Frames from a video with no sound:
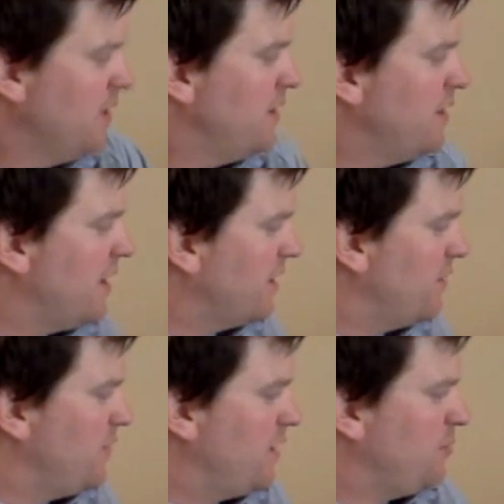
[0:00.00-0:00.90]

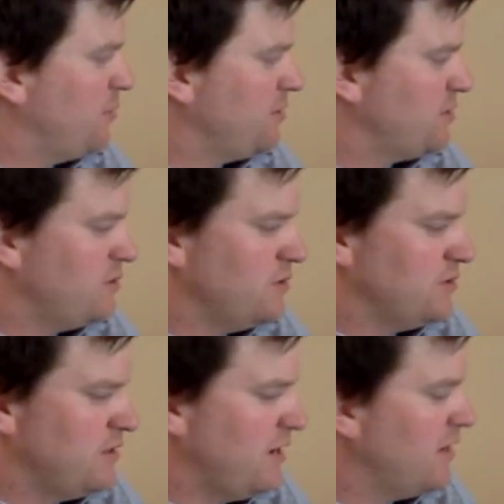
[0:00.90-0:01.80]
Negative 8 plus 2 is
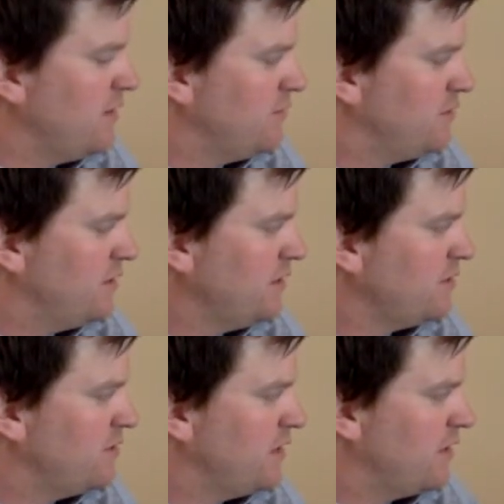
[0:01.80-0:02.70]
negative
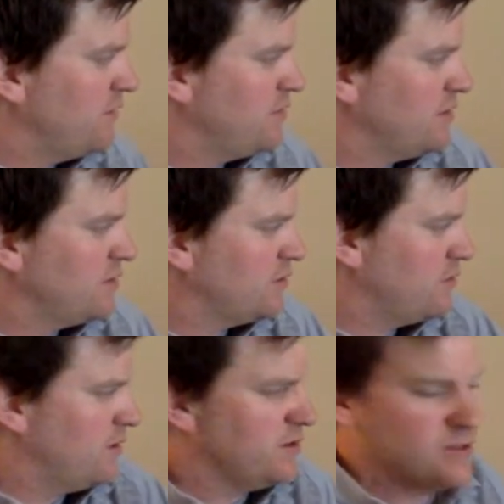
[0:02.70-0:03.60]
6. Negative 6
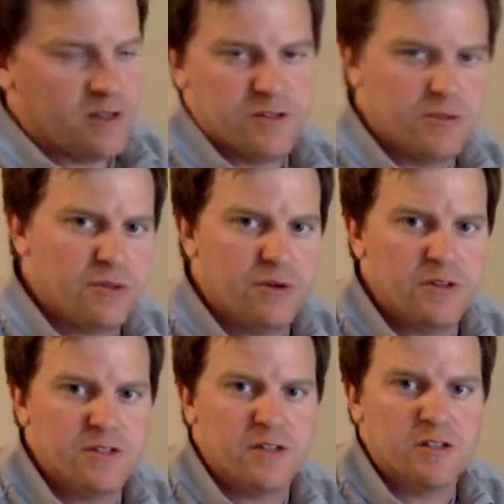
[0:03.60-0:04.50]
squared is also
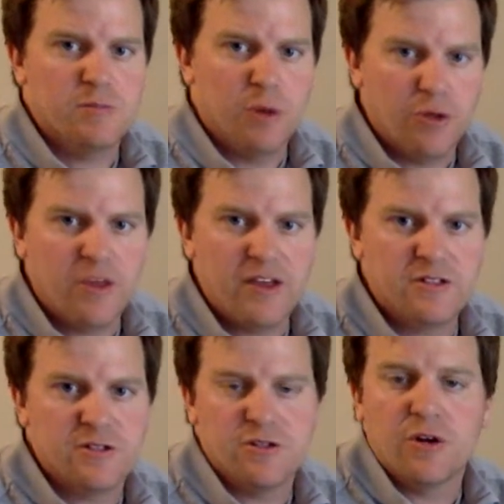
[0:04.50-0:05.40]
36. Both
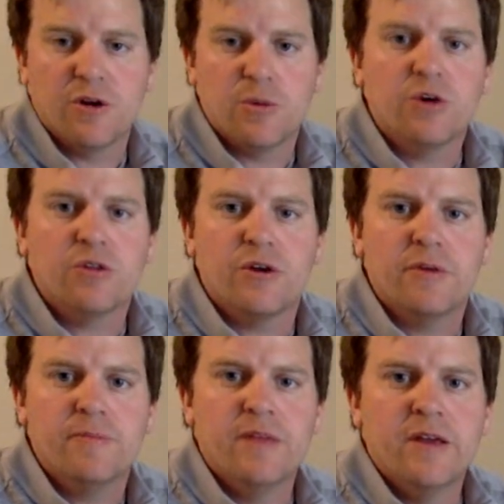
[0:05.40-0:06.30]
answers are going to work there.
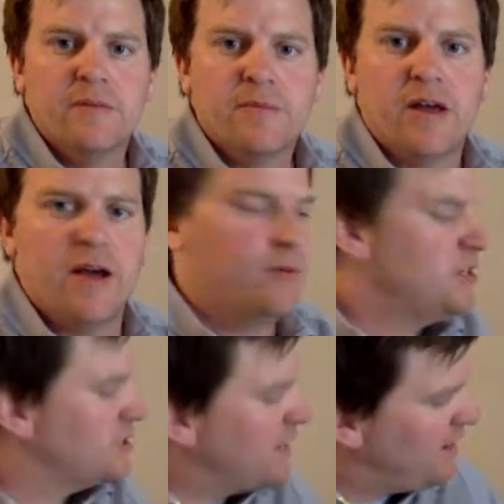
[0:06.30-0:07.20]
Okay, we
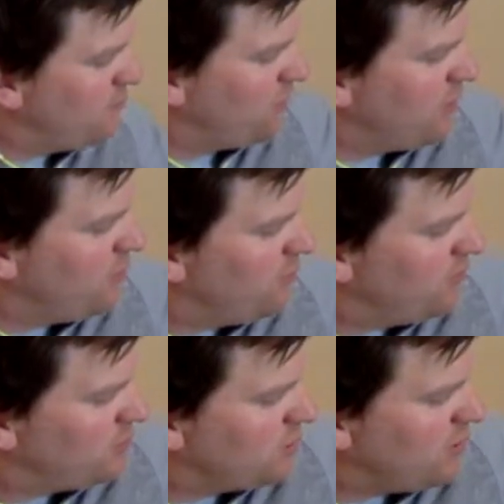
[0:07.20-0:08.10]
just can't forget when we
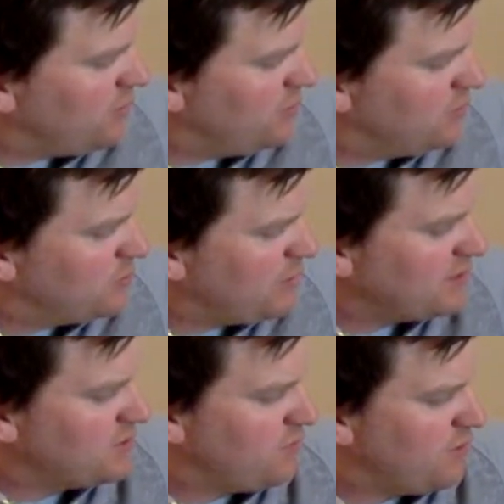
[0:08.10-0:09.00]
square root this
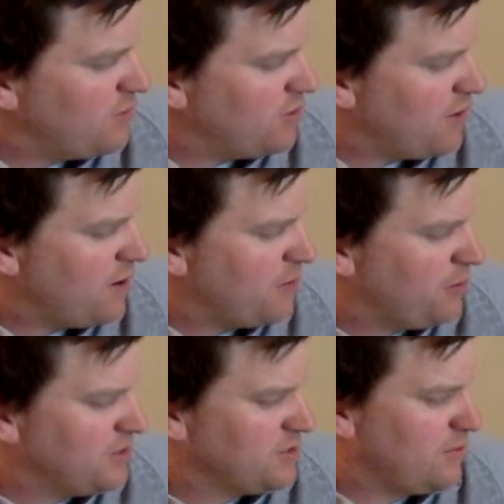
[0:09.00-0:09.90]
positive number to write our
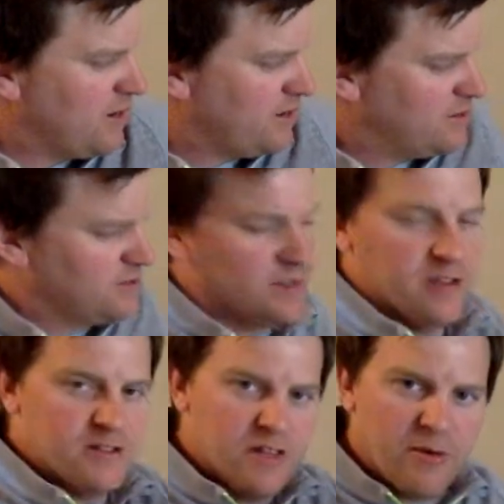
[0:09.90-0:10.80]
plus and minus,
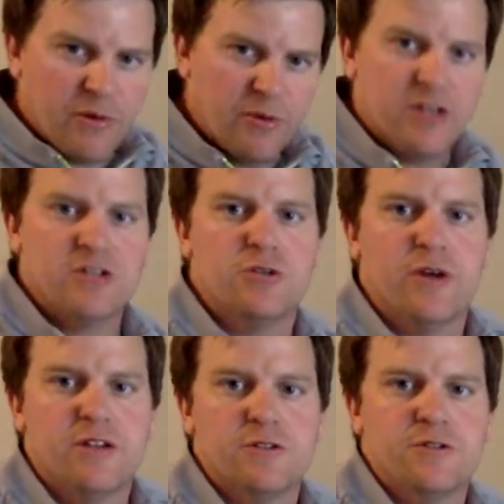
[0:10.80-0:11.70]
so that way we get 2
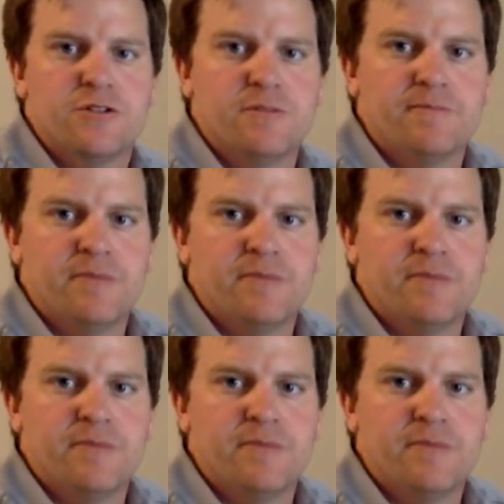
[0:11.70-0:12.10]
answers.